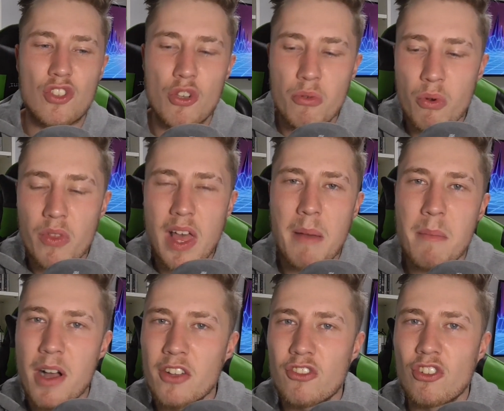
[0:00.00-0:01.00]
do all that
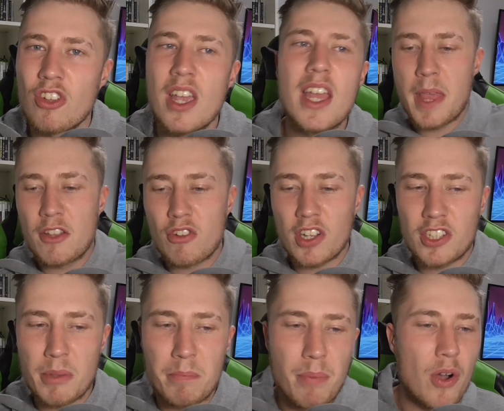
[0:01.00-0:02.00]
much. He tried
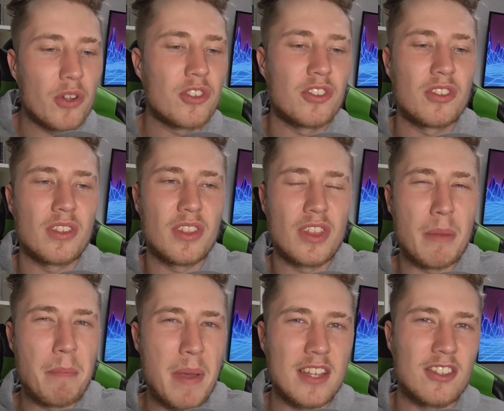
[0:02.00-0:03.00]
to box
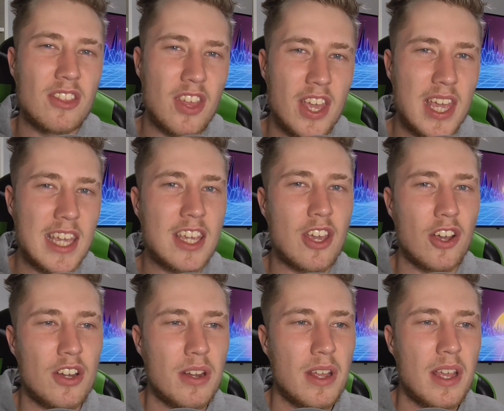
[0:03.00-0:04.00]
the best that he
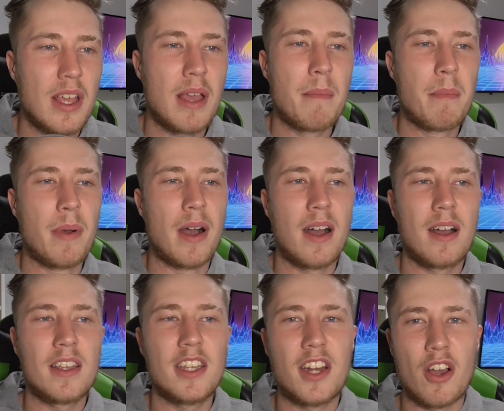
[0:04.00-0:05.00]
could,
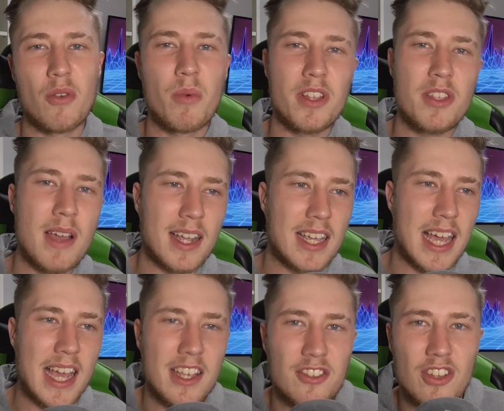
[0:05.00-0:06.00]
but you know, when you had
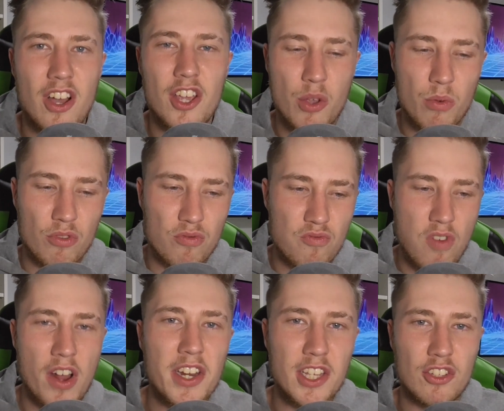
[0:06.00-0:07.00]
KSI who was
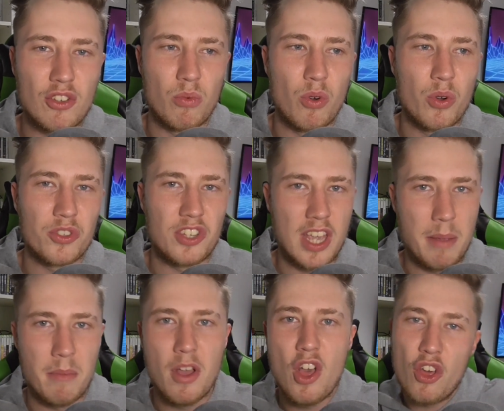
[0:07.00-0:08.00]
running towards
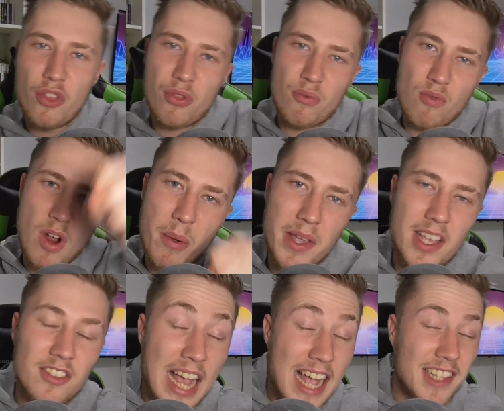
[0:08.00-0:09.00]
him, throwing
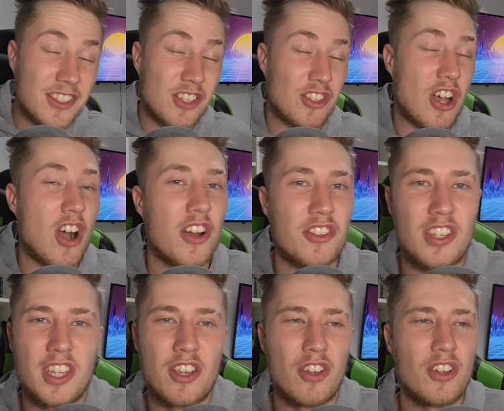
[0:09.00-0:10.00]
his hands as hard as
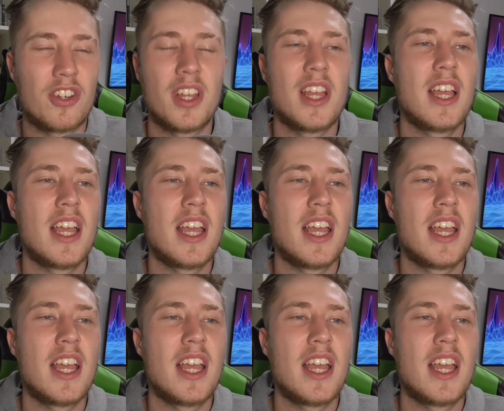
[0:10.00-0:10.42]
he could,